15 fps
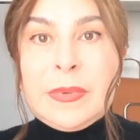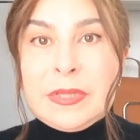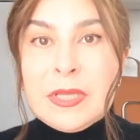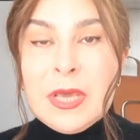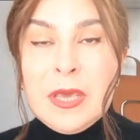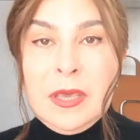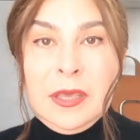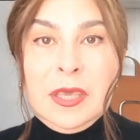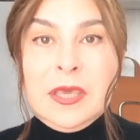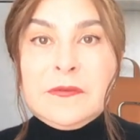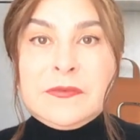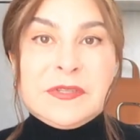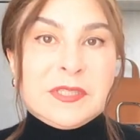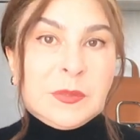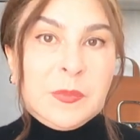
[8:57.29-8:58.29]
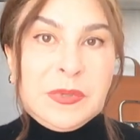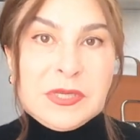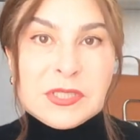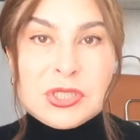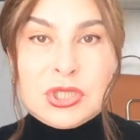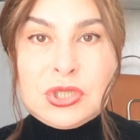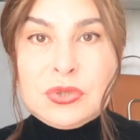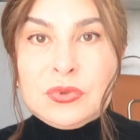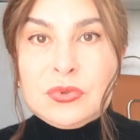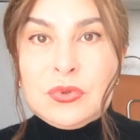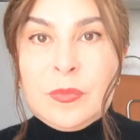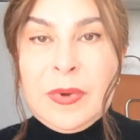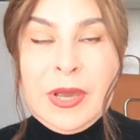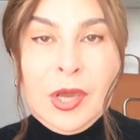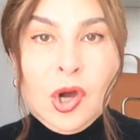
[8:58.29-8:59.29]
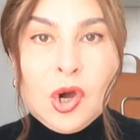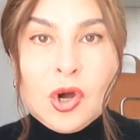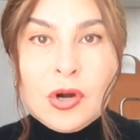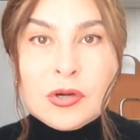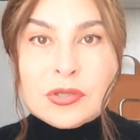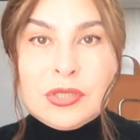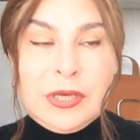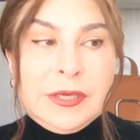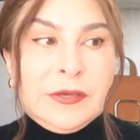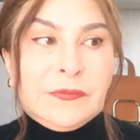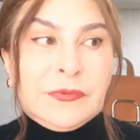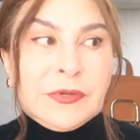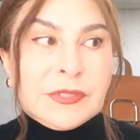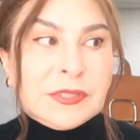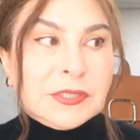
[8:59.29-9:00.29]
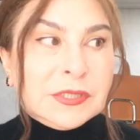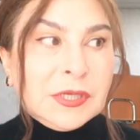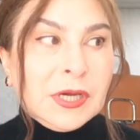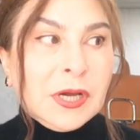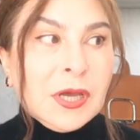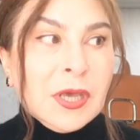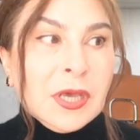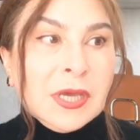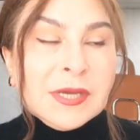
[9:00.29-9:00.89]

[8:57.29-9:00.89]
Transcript: But if it speaks to my heart, if it's uh,